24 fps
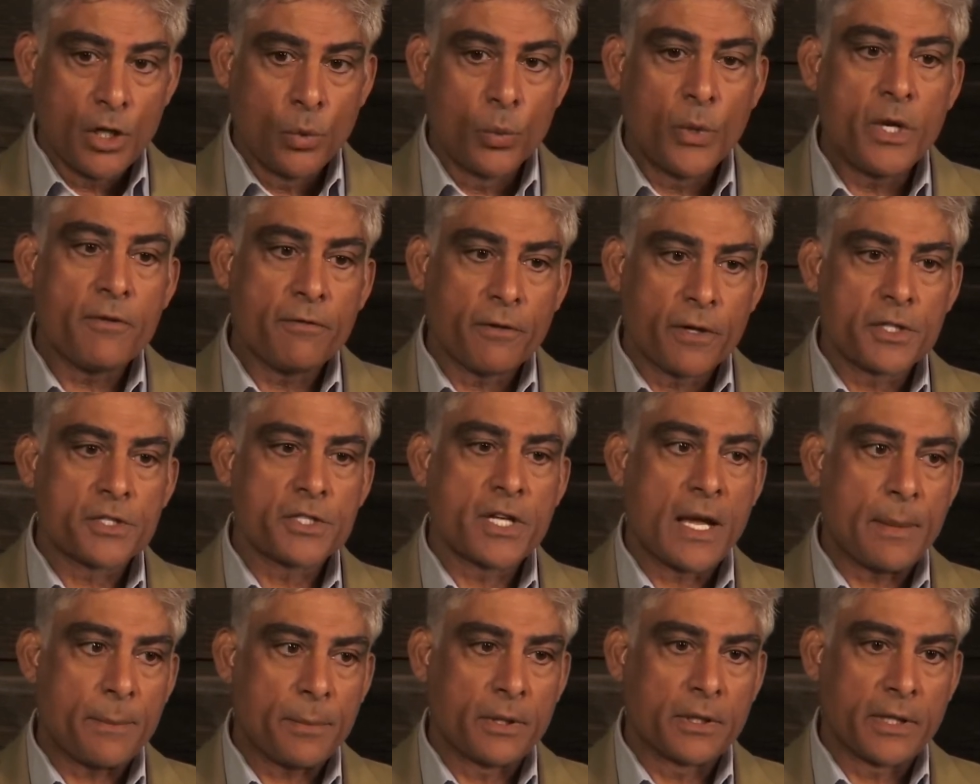We, for
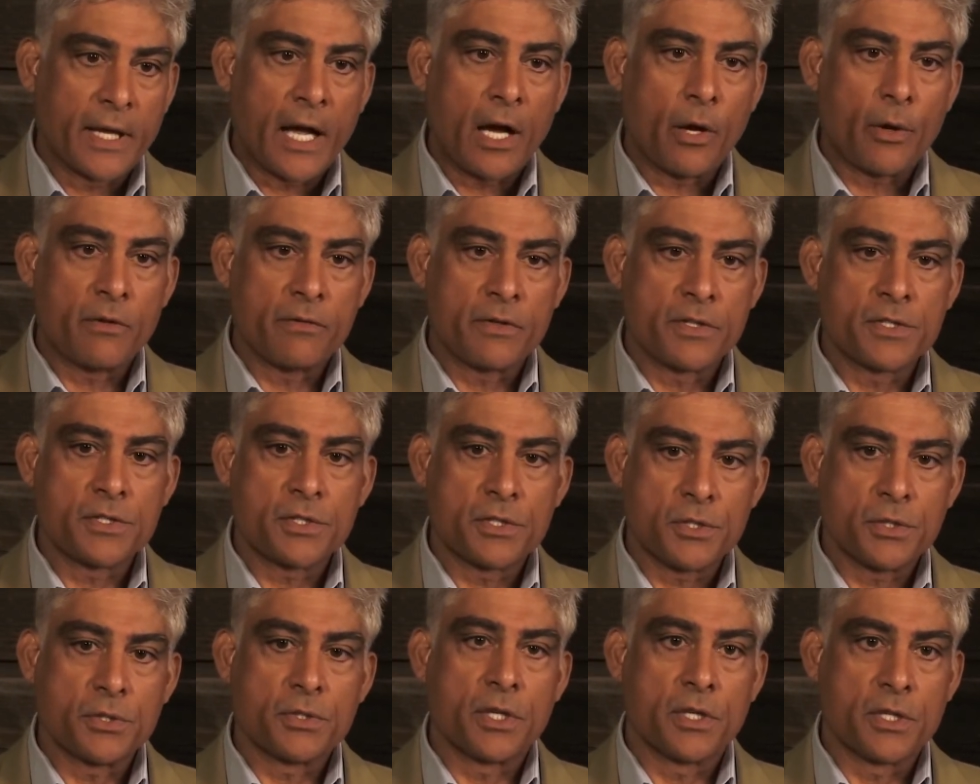example, now have
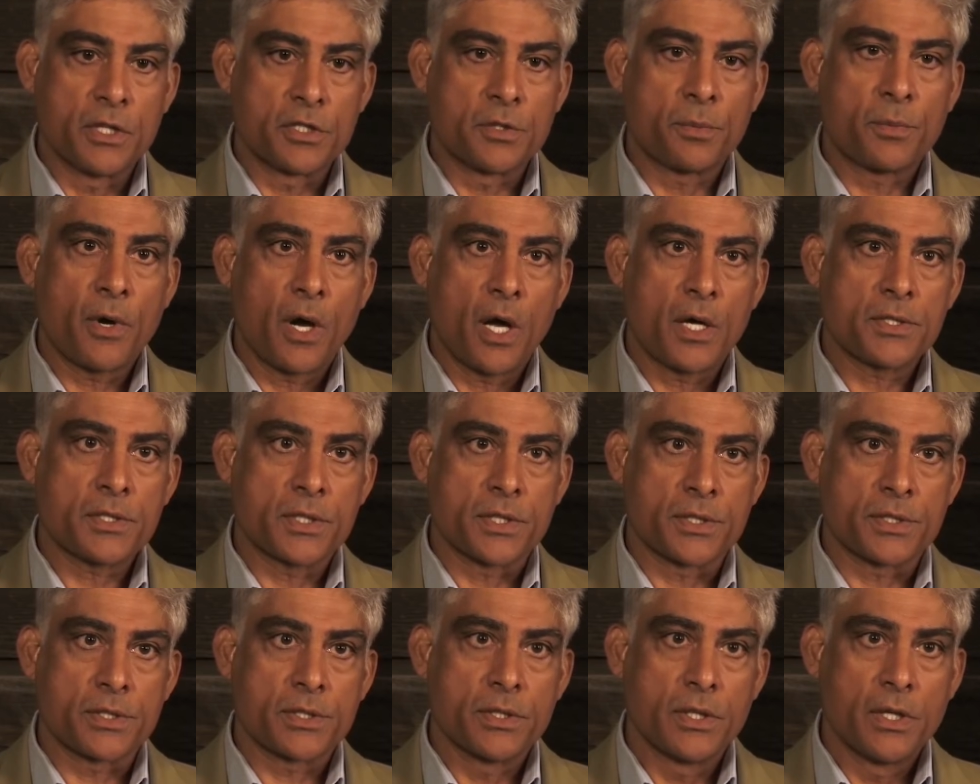instituted this
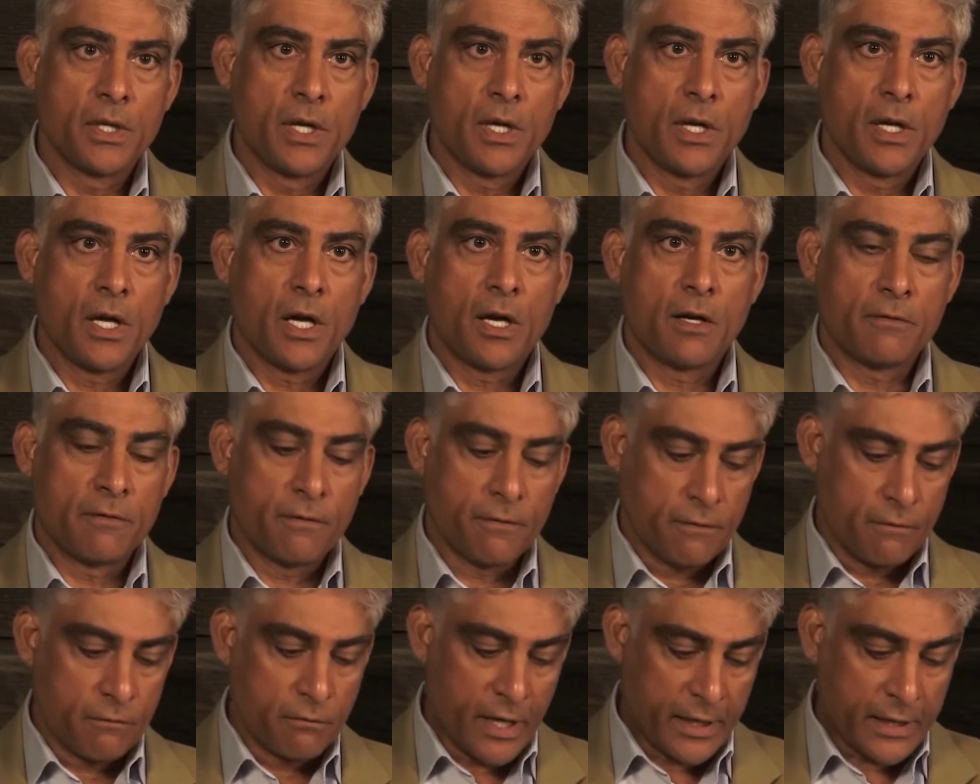process
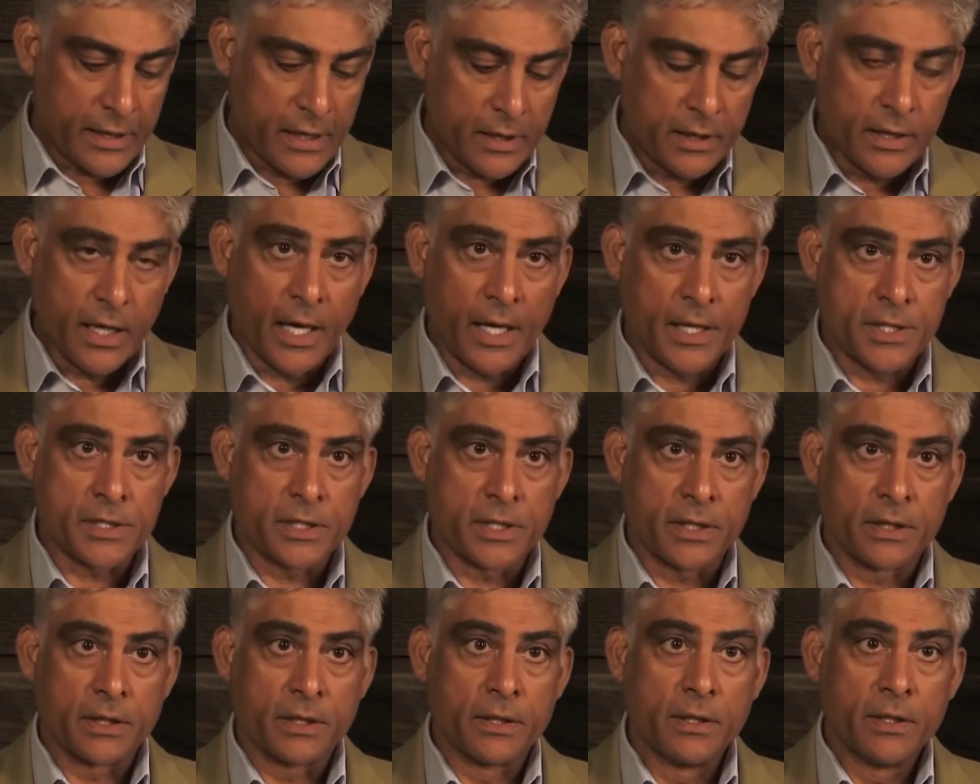of
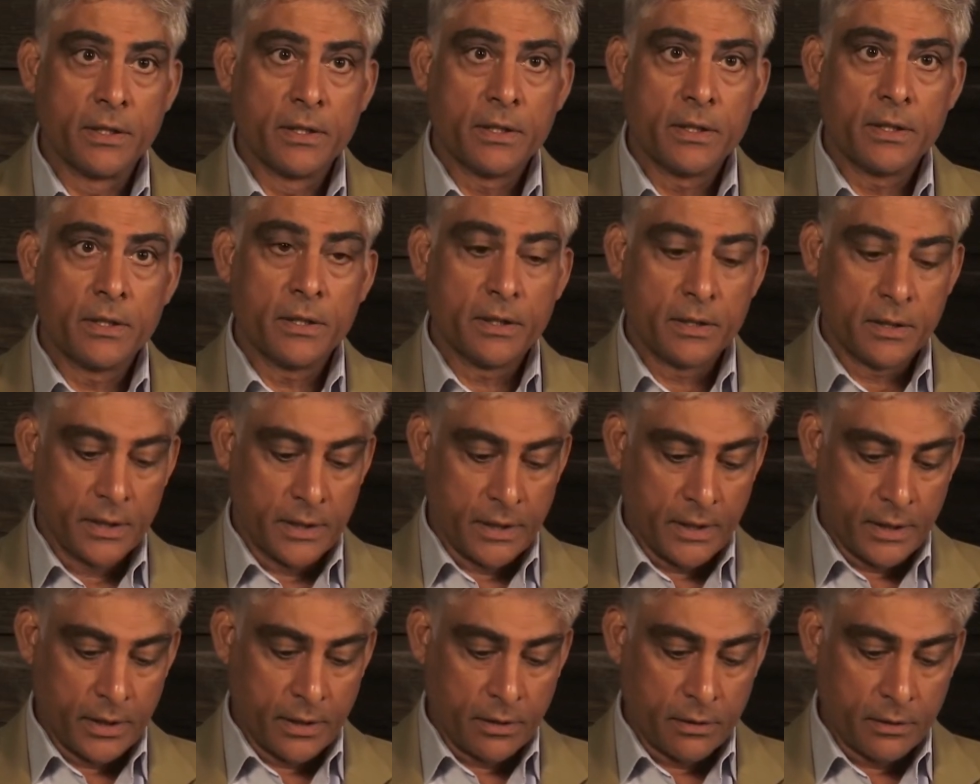recognizing
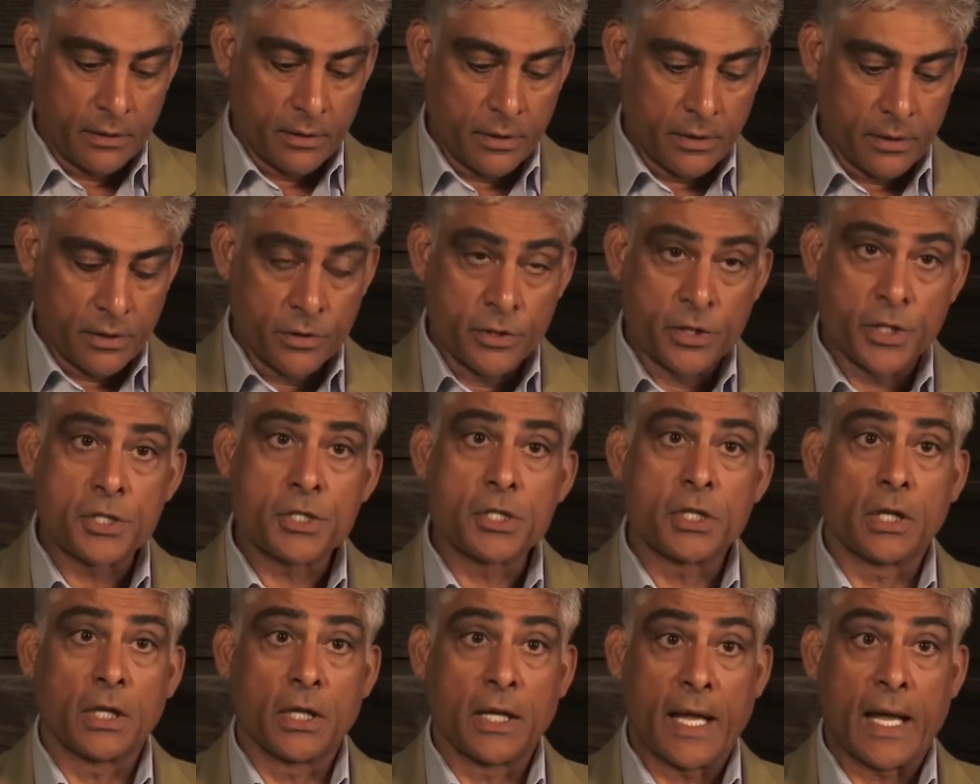the
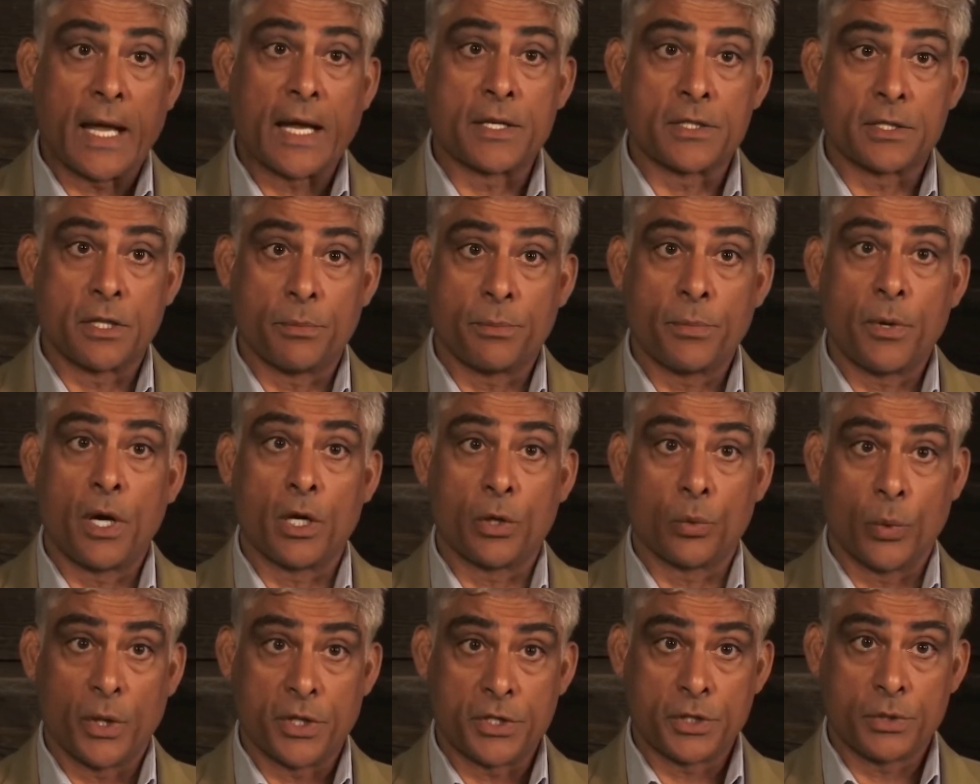traditional lands
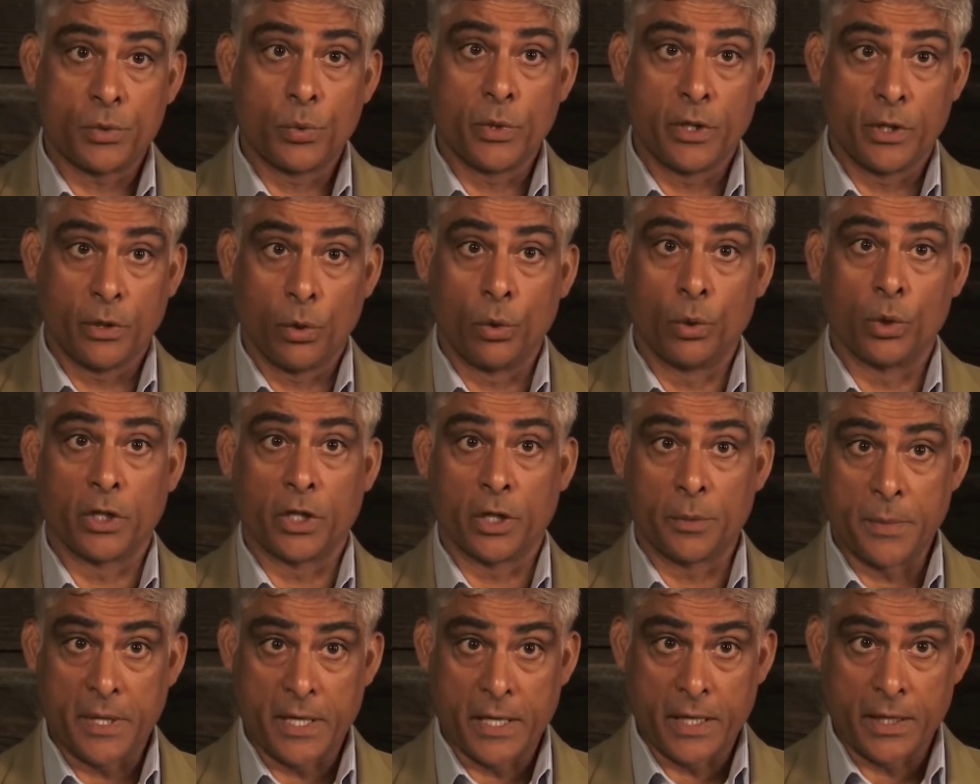upon which we hold
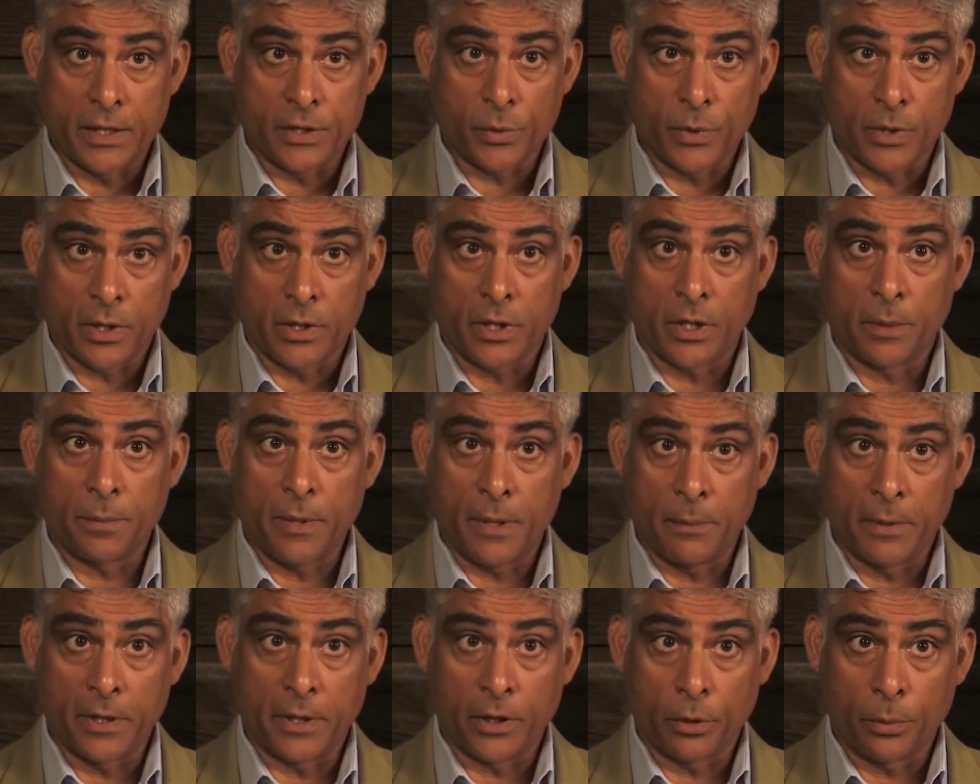our meetings, whether they're
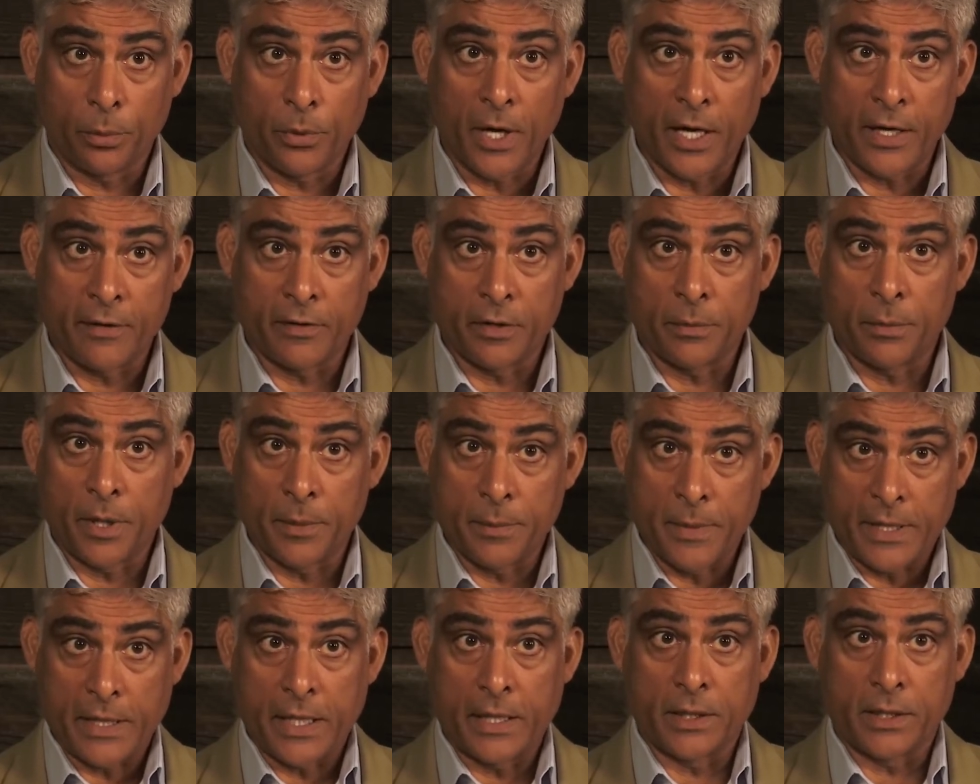public or private, by
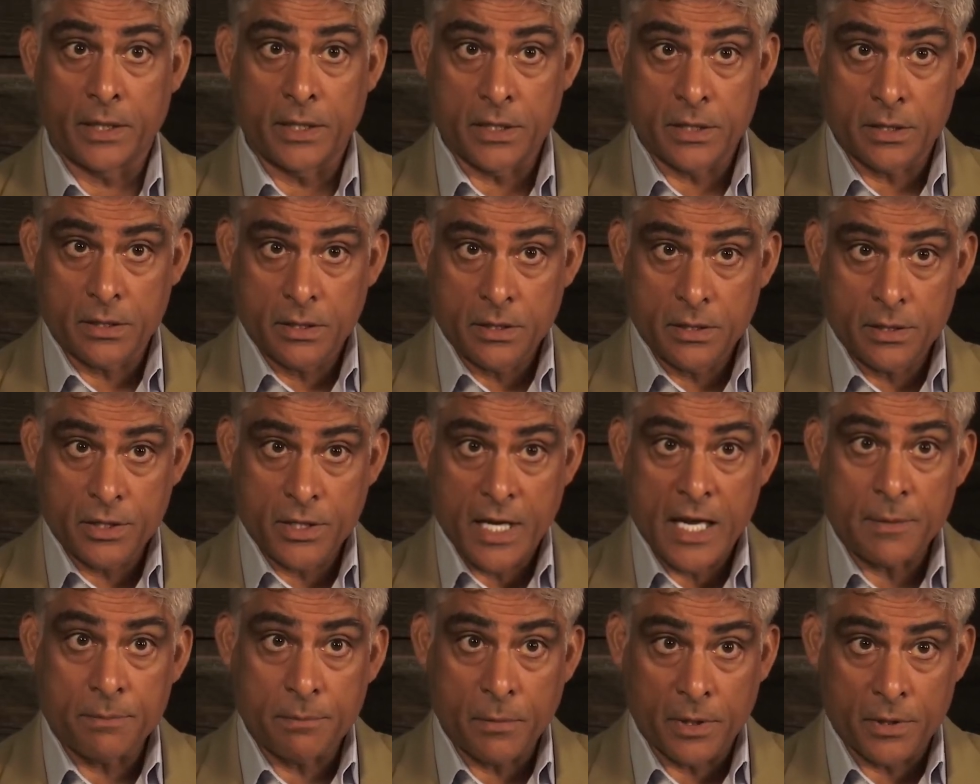making these
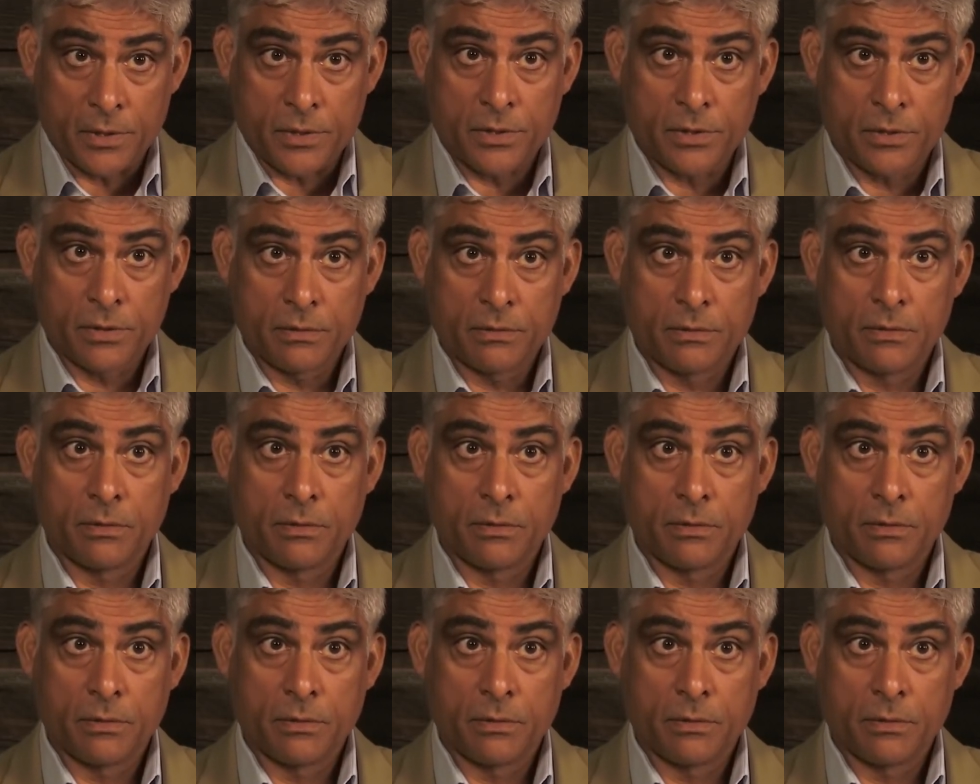statements